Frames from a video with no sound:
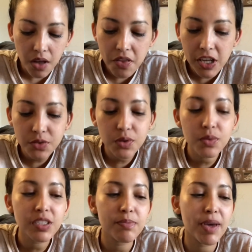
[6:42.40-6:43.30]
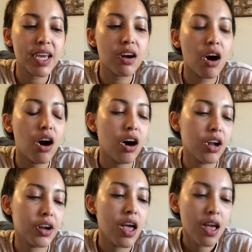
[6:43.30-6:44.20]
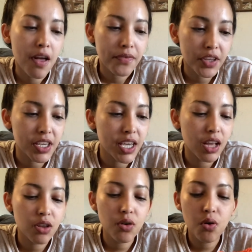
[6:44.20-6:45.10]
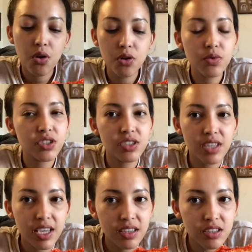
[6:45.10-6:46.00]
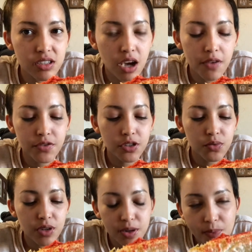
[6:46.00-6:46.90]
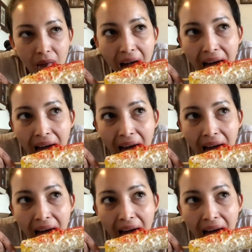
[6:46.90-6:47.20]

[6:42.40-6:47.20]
This one was made on the yellow corn, which is like the softer one.